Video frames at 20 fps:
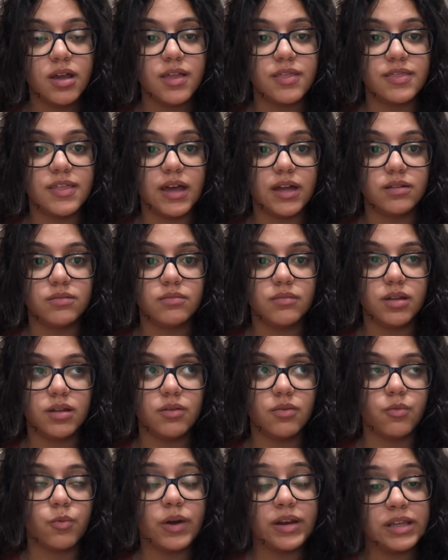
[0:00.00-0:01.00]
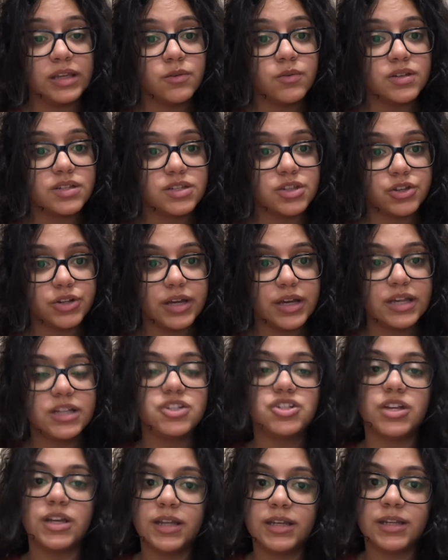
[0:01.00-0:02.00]
that when he was their age,
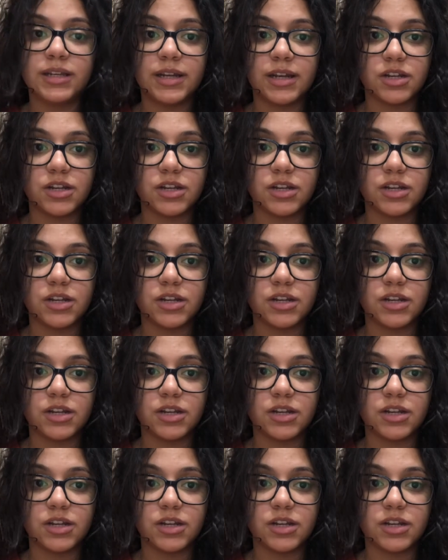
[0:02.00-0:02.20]
he needed